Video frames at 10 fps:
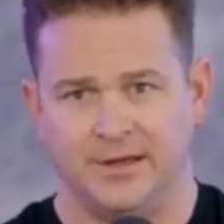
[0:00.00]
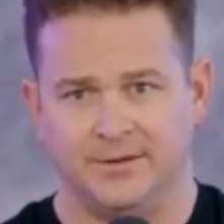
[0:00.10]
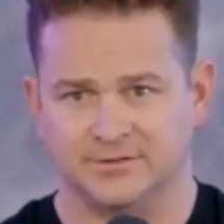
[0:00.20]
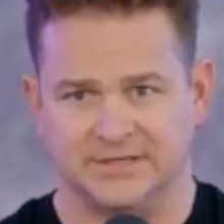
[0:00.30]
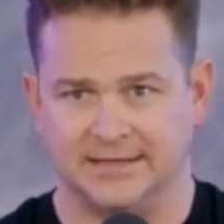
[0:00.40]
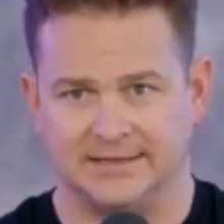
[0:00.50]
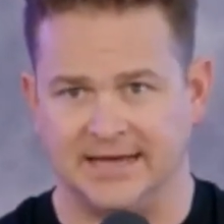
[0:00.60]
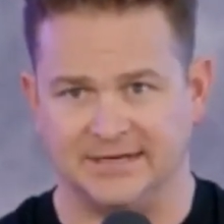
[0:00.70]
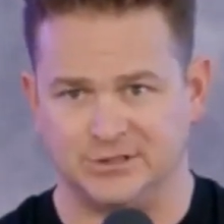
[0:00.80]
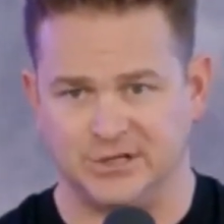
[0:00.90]
It was like a
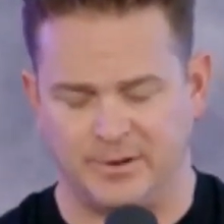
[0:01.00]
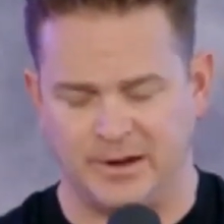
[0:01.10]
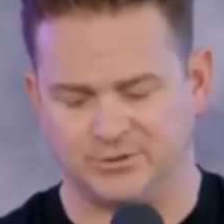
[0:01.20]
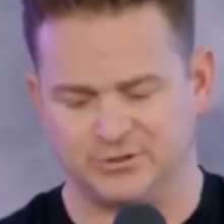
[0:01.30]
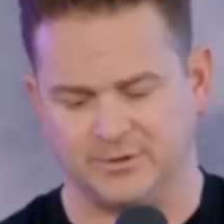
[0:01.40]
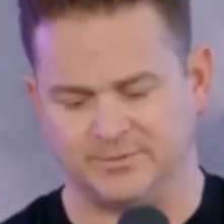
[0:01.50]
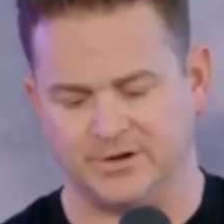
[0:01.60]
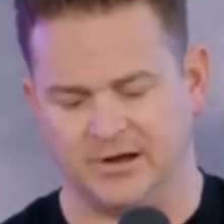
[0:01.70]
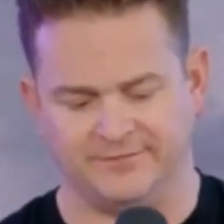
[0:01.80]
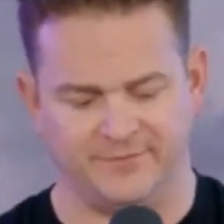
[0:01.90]
lined sheet of paper. She ripped it
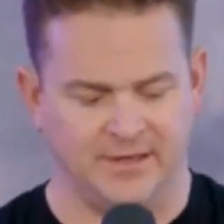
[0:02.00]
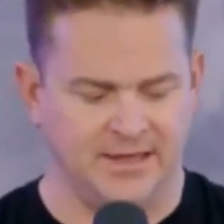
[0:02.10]
off,